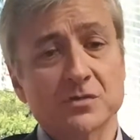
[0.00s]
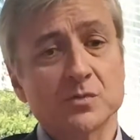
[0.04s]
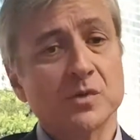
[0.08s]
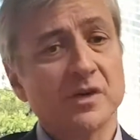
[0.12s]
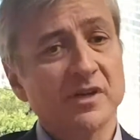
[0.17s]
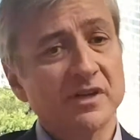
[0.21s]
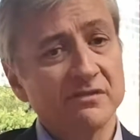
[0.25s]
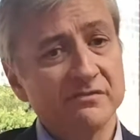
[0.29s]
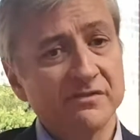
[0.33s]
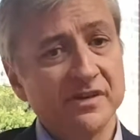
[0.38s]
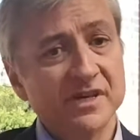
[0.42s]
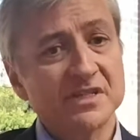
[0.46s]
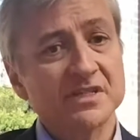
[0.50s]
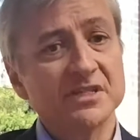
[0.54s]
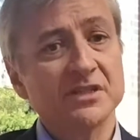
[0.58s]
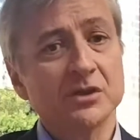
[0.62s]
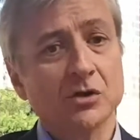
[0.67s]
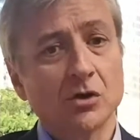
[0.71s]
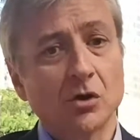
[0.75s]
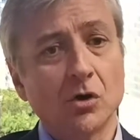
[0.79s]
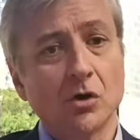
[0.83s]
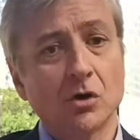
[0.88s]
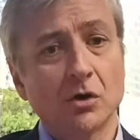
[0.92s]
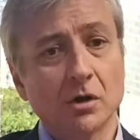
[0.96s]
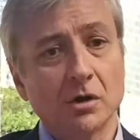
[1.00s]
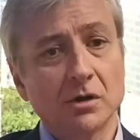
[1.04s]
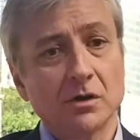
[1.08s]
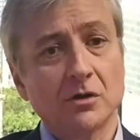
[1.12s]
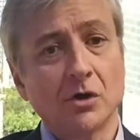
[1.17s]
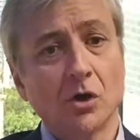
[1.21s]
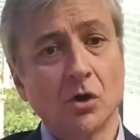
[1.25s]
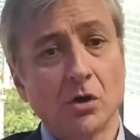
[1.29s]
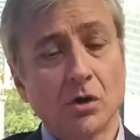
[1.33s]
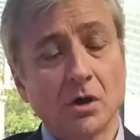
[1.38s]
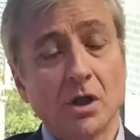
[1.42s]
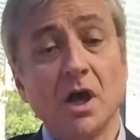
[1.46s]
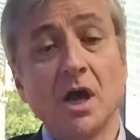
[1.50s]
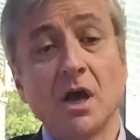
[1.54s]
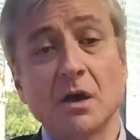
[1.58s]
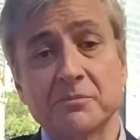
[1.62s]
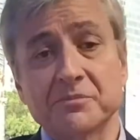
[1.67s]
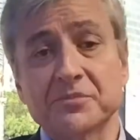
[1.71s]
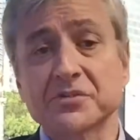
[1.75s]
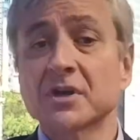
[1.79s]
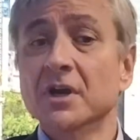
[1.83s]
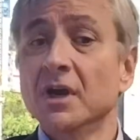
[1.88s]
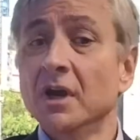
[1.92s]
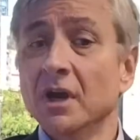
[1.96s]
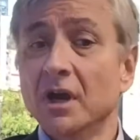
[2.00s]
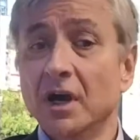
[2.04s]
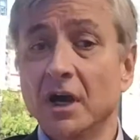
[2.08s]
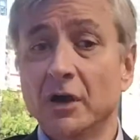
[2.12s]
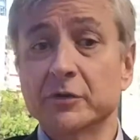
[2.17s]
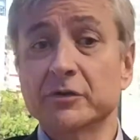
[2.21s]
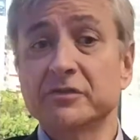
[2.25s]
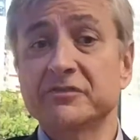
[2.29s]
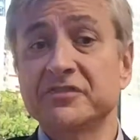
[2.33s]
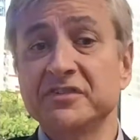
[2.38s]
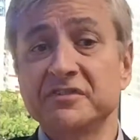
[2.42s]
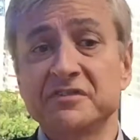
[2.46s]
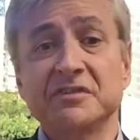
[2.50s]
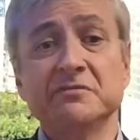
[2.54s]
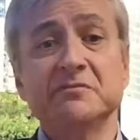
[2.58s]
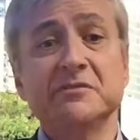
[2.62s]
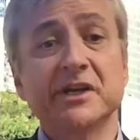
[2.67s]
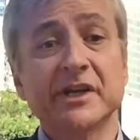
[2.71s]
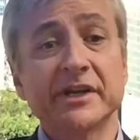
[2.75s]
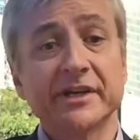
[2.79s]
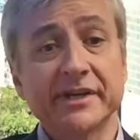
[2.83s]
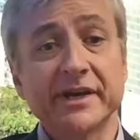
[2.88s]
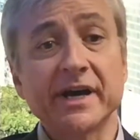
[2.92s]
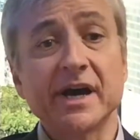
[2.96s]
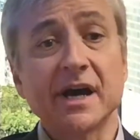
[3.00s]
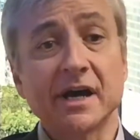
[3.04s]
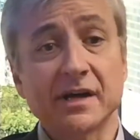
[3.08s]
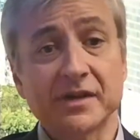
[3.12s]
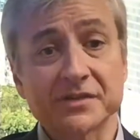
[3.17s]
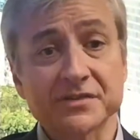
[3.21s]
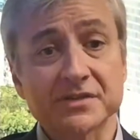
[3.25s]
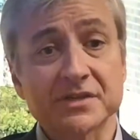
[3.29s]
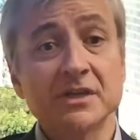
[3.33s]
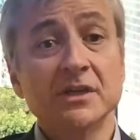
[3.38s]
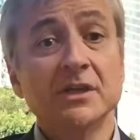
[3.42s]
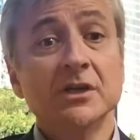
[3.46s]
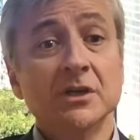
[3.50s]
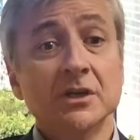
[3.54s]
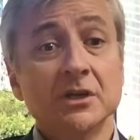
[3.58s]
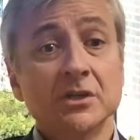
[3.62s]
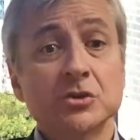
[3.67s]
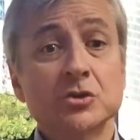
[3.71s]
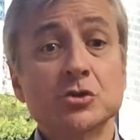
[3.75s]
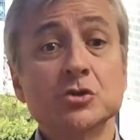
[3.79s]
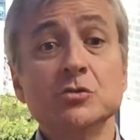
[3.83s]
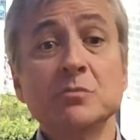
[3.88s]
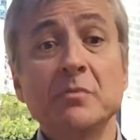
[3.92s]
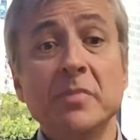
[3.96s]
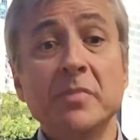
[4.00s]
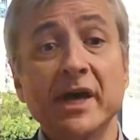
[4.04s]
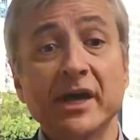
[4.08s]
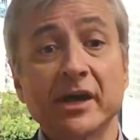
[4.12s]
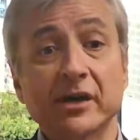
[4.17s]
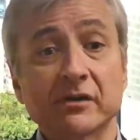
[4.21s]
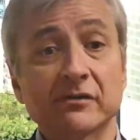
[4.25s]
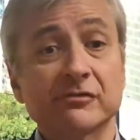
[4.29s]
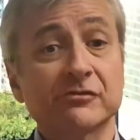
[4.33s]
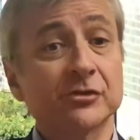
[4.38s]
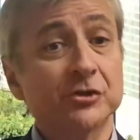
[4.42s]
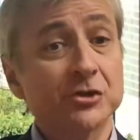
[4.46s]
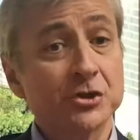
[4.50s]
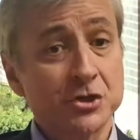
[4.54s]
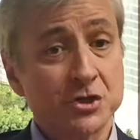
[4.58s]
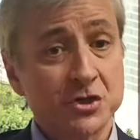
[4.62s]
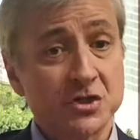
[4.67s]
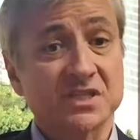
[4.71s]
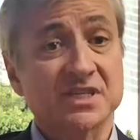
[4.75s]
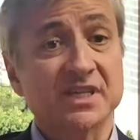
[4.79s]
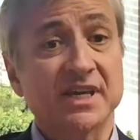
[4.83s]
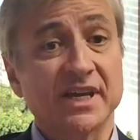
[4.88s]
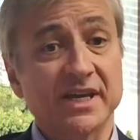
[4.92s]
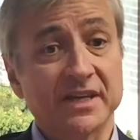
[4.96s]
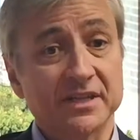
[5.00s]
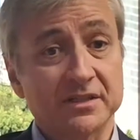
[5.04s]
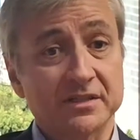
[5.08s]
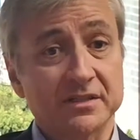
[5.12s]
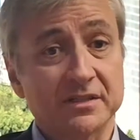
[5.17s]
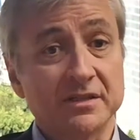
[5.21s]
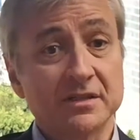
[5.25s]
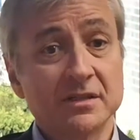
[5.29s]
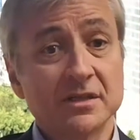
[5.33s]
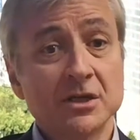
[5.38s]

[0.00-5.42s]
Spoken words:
We are investing all up $150 million to do better for the society.